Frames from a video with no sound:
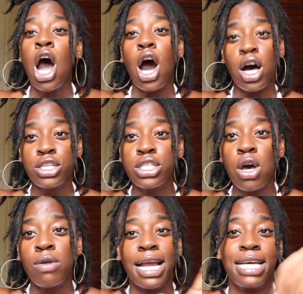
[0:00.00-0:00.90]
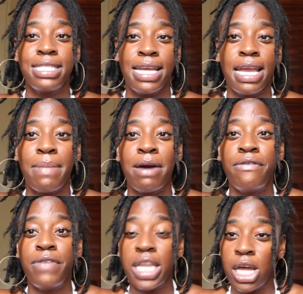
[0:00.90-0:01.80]
Also, like I said in my
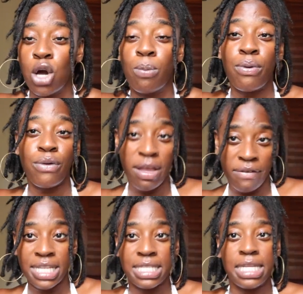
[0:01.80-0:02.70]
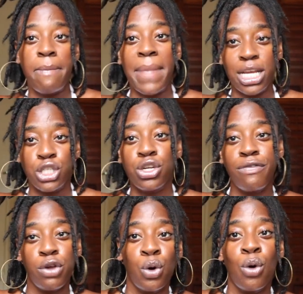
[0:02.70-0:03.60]
video previously, make sure
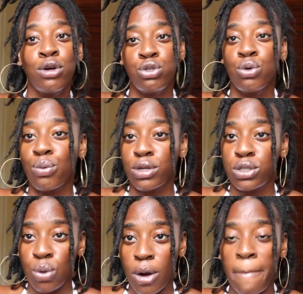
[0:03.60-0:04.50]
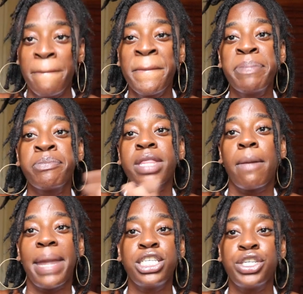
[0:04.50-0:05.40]
if you're going to a resort,
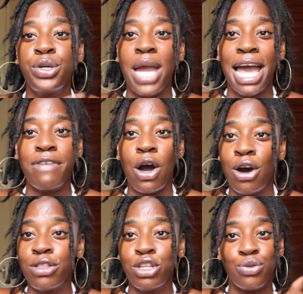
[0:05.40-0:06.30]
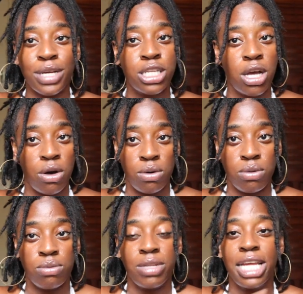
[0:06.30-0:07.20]
make sure you have all the dress
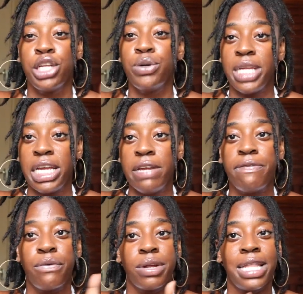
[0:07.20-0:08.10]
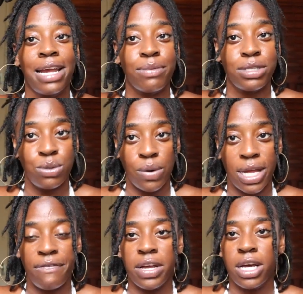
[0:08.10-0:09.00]
code that you need for that
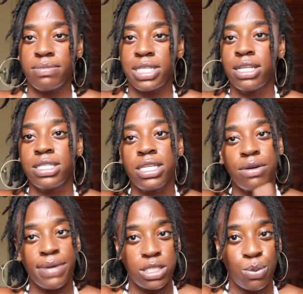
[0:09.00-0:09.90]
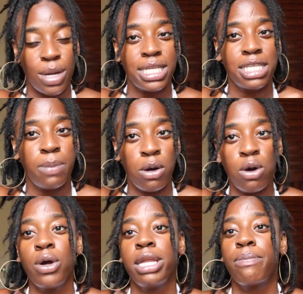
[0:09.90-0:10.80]
resort if it comes down to their restaurants. I
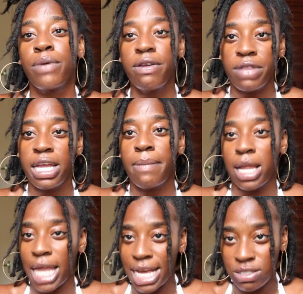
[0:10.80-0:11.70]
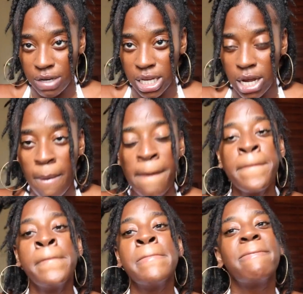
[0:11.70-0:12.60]
spoke on it briefly in my last video,
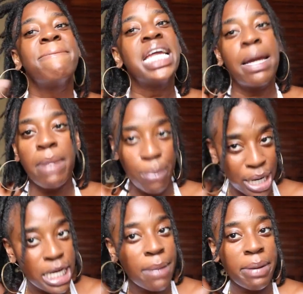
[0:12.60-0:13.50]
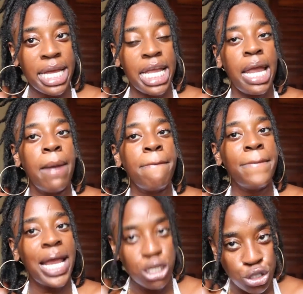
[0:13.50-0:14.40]
but I'm gonna bring it up
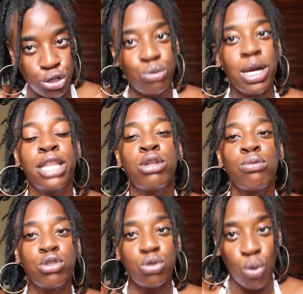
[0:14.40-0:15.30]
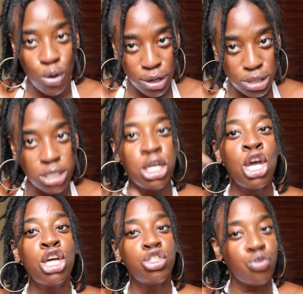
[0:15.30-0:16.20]
again. Make sure you got the resort's
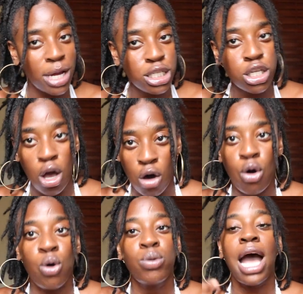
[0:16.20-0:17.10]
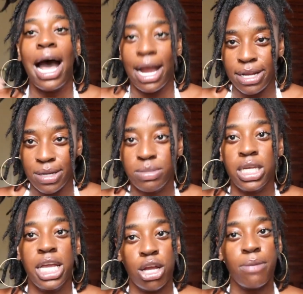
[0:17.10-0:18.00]
dress code
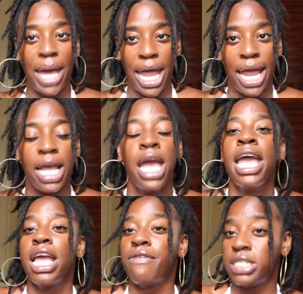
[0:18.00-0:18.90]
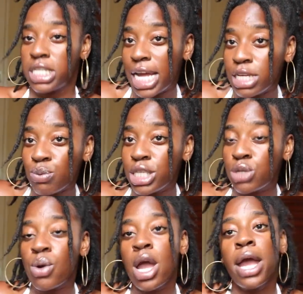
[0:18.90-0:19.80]
items in your bag. If it's a nice
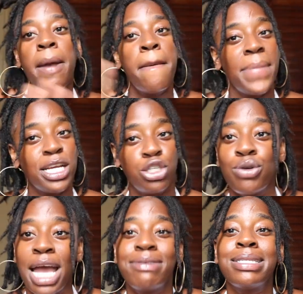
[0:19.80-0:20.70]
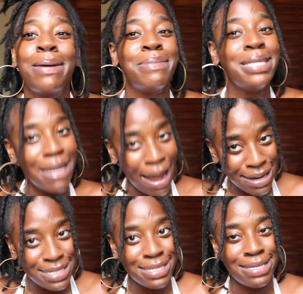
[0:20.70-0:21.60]
restaurant, make sure you have something
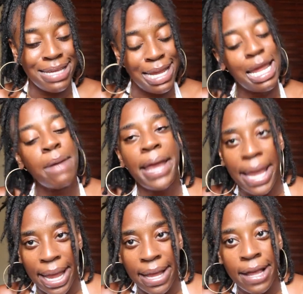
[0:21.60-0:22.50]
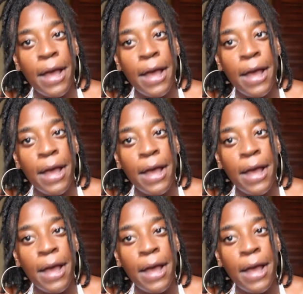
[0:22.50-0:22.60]
nice in that bag.